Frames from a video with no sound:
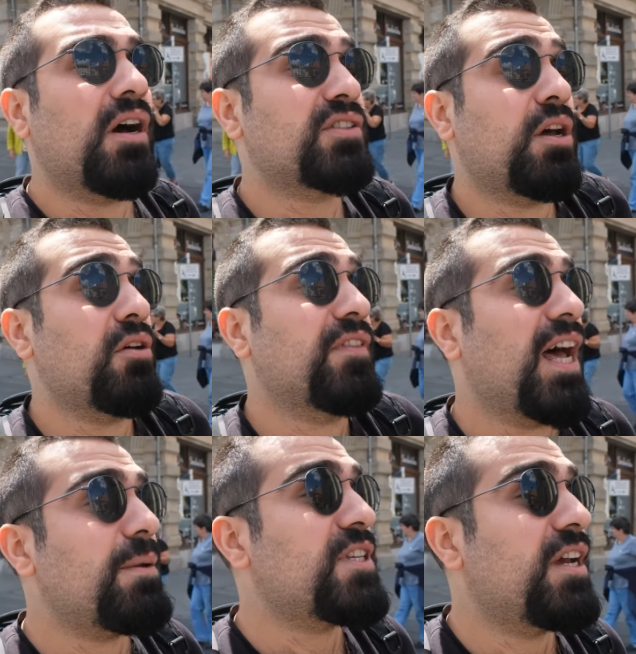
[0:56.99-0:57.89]
outside of
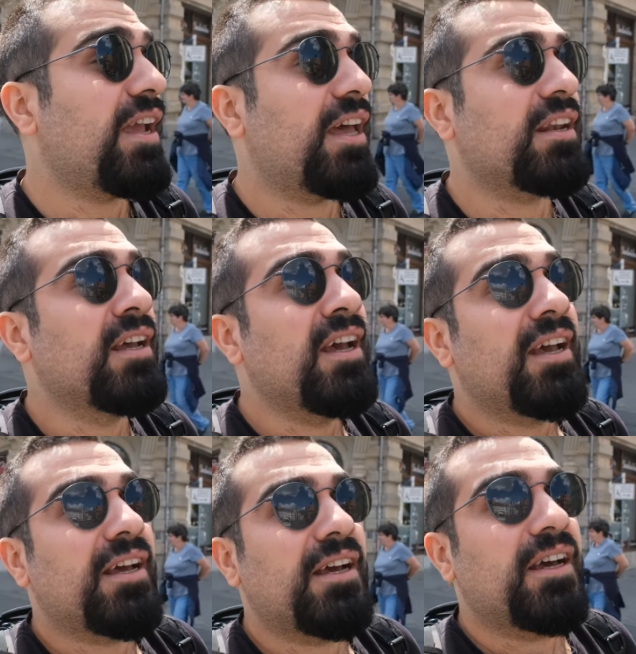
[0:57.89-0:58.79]
Leipzig and
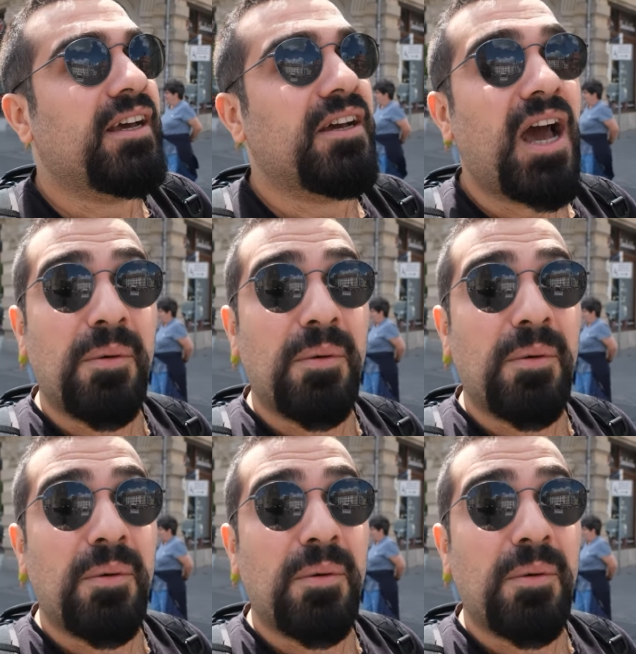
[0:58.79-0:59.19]
uh,